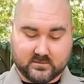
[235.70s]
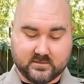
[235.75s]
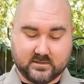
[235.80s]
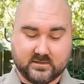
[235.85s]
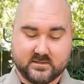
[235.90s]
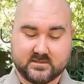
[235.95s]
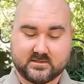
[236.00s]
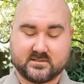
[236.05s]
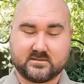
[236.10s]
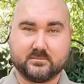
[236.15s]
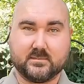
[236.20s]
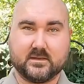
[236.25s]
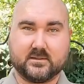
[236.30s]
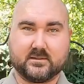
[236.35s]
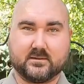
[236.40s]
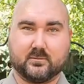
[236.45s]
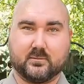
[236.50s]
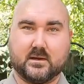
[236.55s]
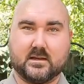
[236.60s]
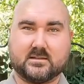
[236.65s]
the
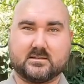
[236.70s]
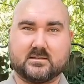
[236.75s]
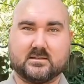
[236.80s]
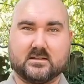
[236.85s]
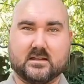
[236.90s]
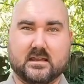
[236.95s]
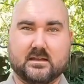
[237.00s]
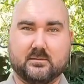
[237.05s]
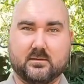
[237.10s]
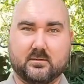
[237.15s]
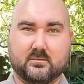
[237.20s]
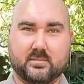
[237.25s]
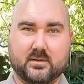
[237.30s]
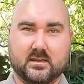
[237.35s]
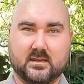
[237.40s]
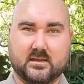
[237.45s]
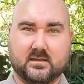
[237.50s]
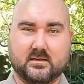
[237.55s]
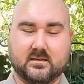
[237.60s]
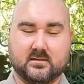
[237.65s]
Smith & Wesson
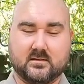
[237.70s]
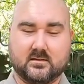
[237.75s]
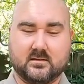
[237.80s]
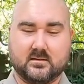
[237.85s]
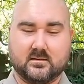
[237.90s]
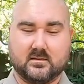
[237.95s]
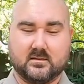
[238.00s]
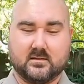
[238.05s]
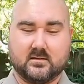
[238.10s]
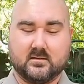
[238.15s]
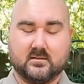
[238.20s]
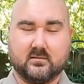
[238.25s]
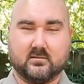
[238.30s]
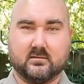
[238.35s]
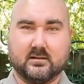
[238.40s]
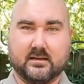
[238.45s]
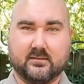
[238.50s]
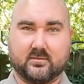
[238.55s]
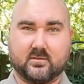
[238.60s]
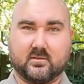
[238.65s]
M&P
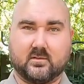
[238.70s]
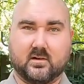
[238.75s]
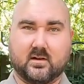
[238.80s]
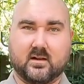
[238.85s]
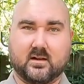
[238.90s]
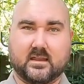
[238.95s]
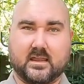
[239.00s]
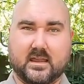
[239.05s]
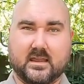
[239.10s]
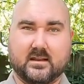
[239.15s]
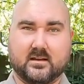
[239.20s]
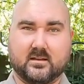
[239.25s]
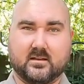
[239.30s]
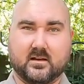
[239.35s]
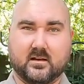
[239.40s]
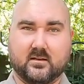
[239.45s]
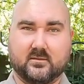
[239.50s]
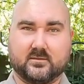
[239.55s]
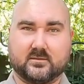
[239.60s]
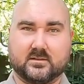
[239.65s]
lever lock
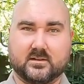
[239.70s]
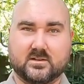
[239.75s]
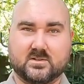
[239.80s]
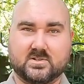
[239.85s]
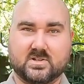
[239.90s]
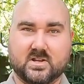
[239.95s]
handcuffs and